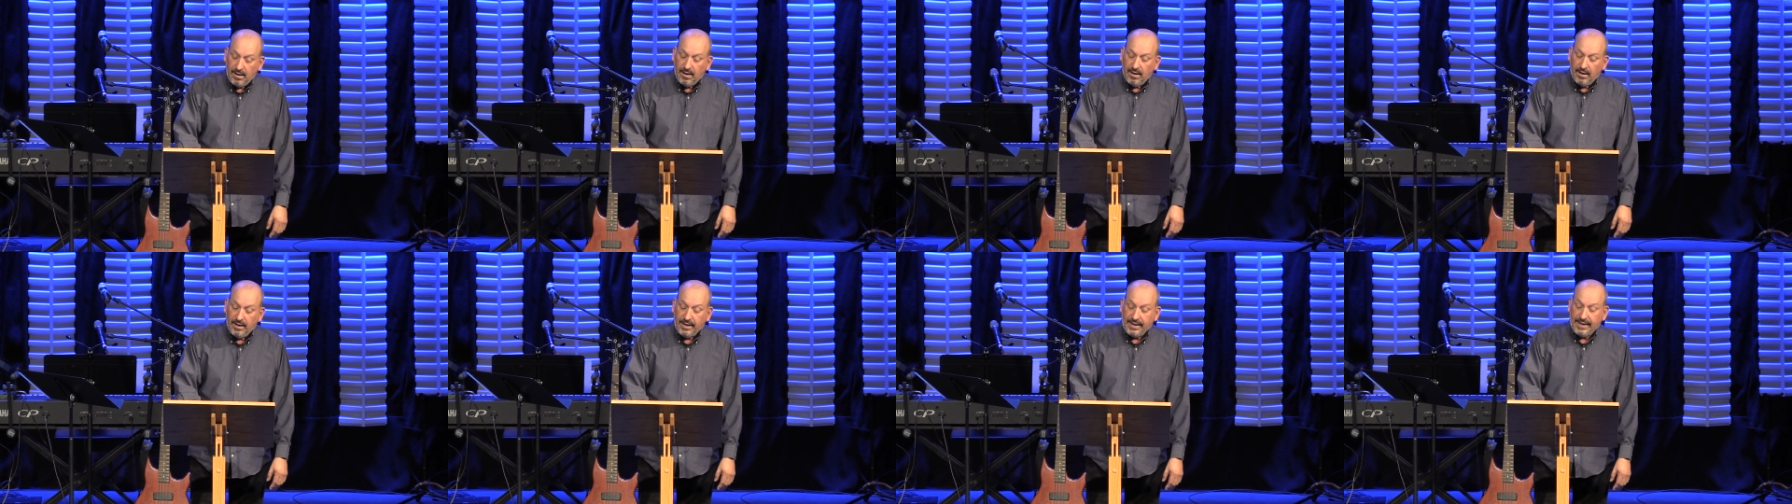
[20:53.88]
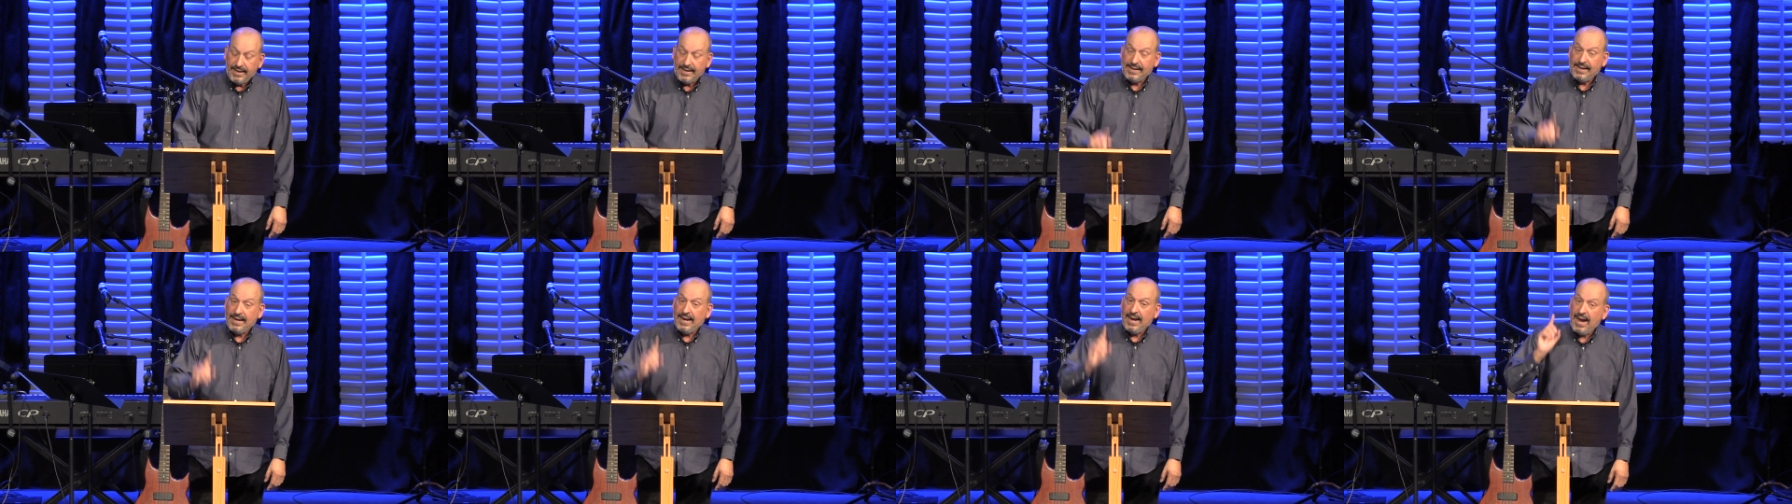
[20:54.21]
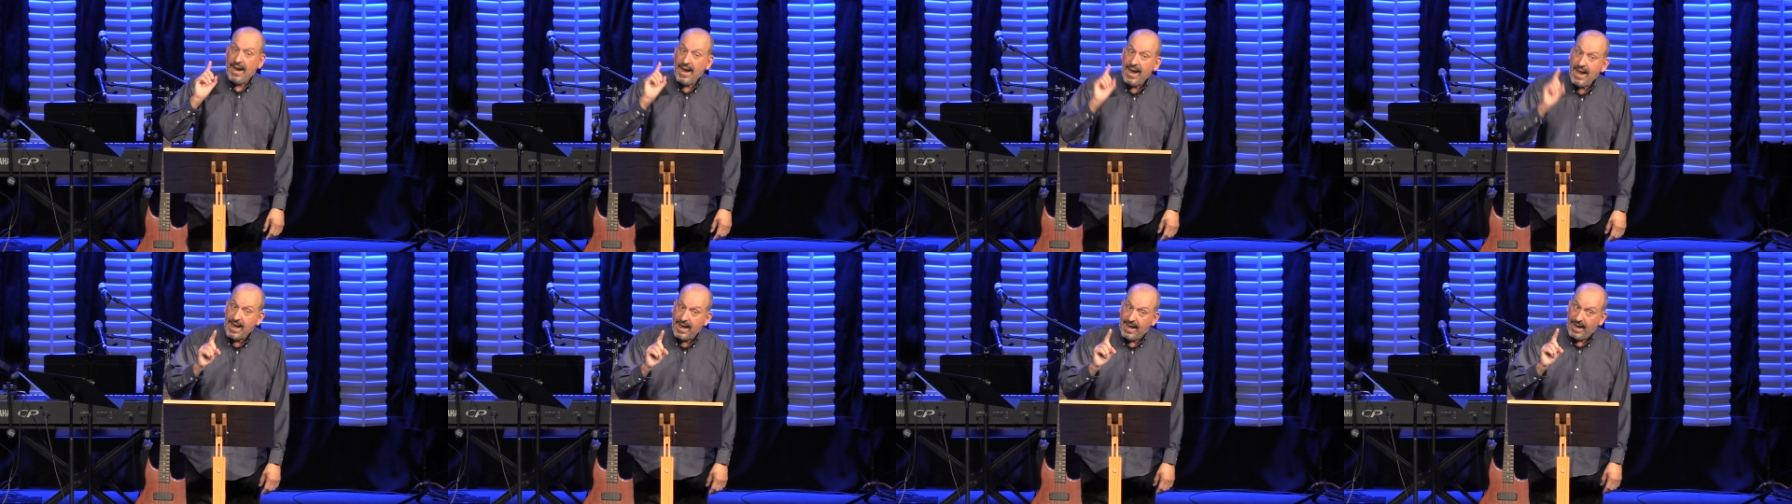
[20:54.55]
He
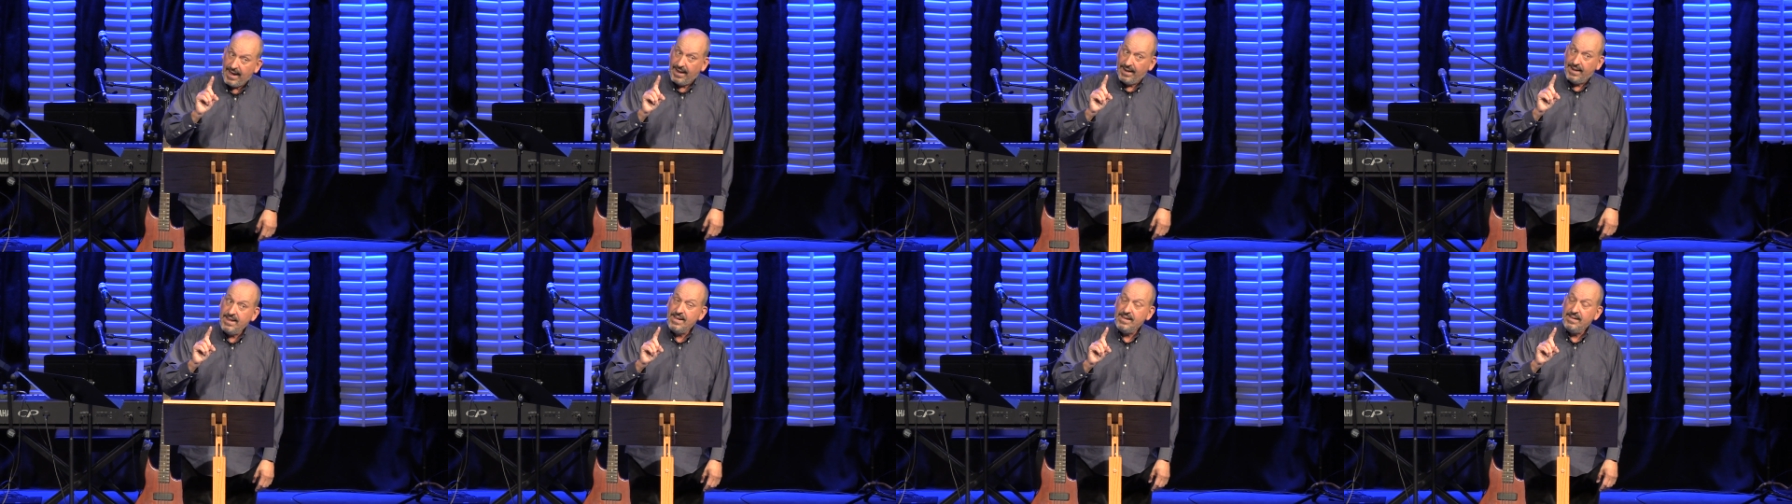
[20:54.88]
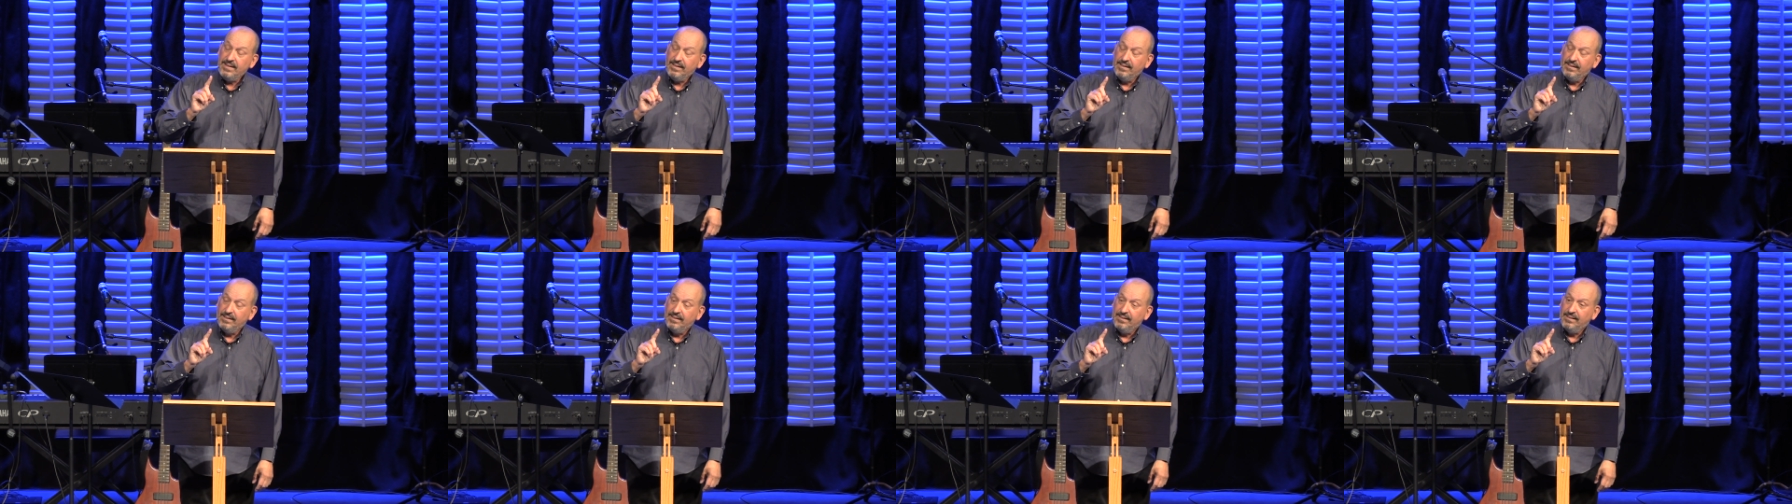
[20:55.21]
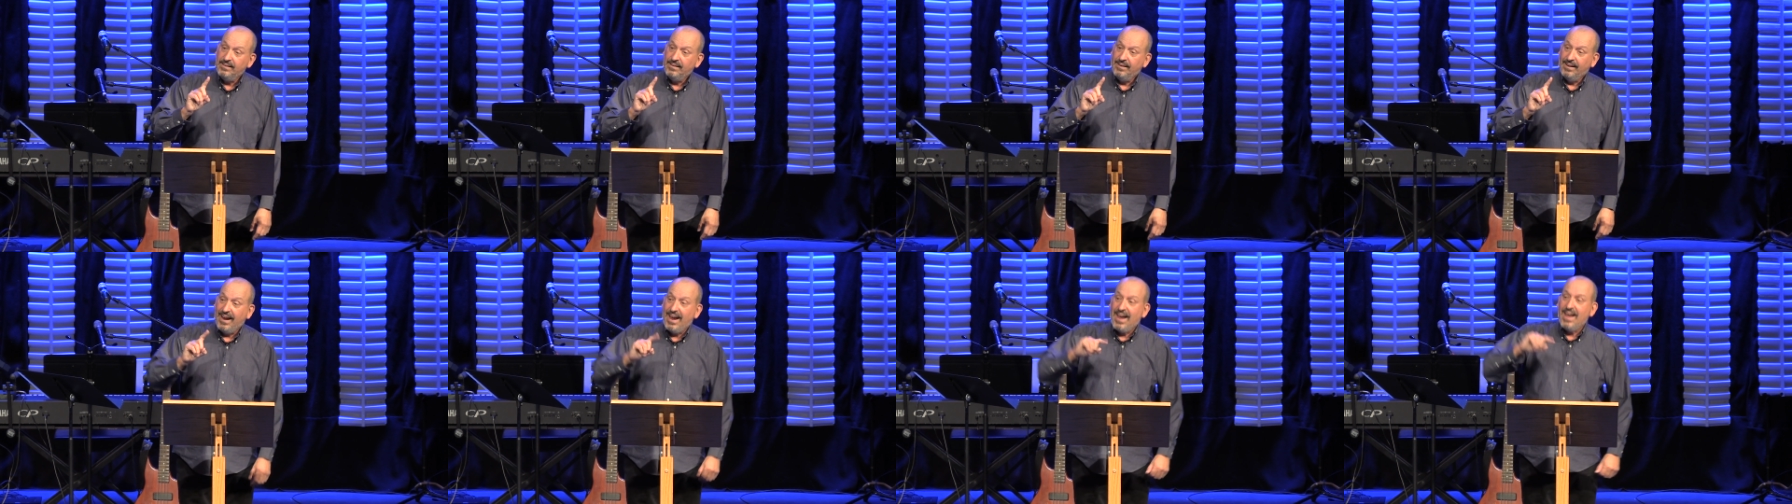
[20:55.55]
can,
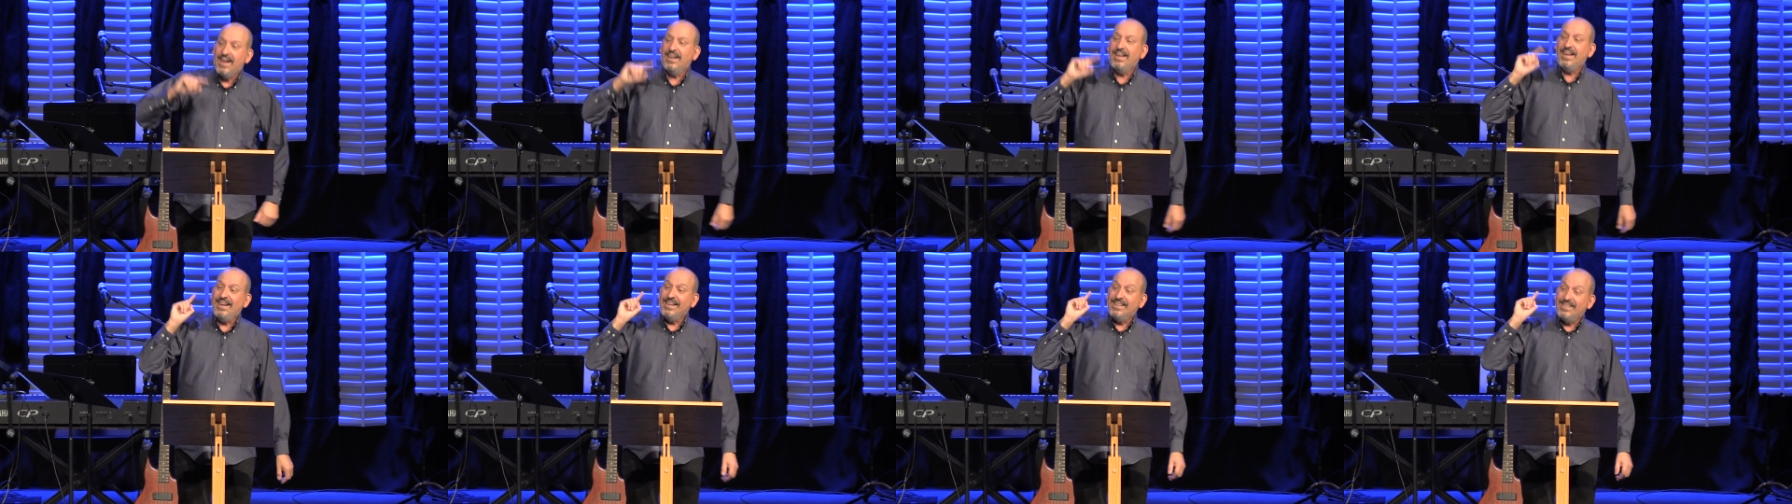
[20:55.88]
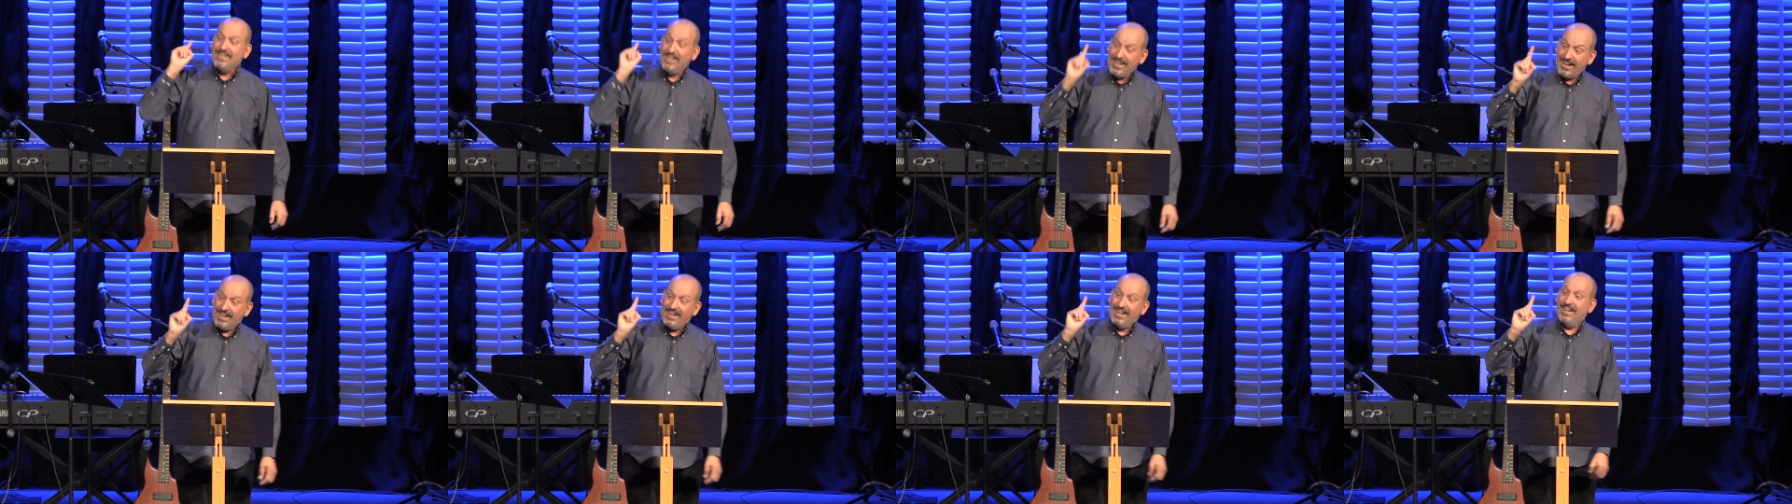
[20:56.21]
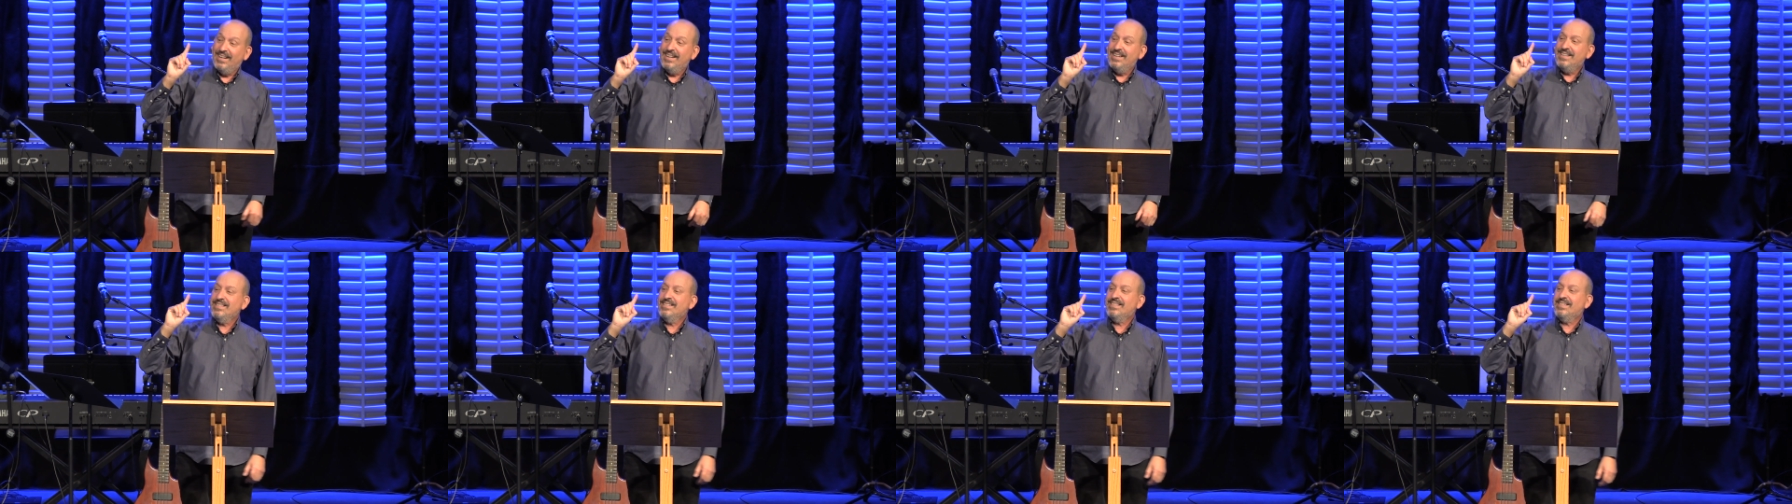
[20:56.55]
and He
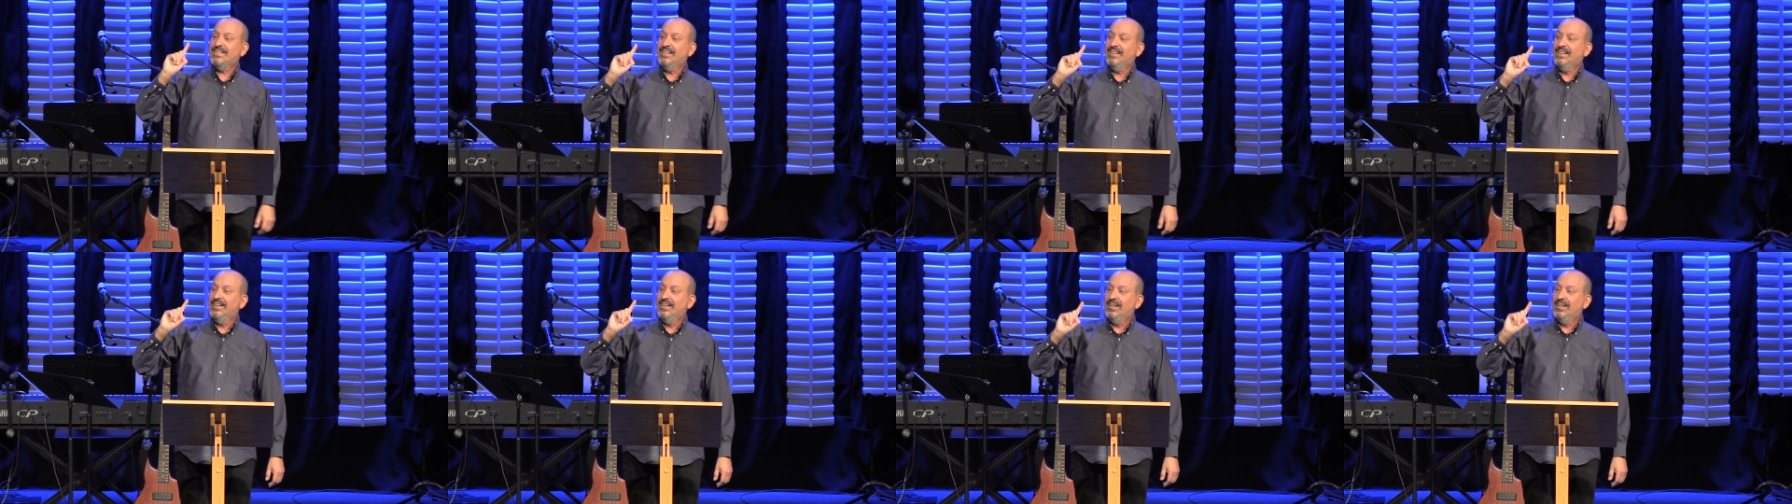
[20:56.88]
does,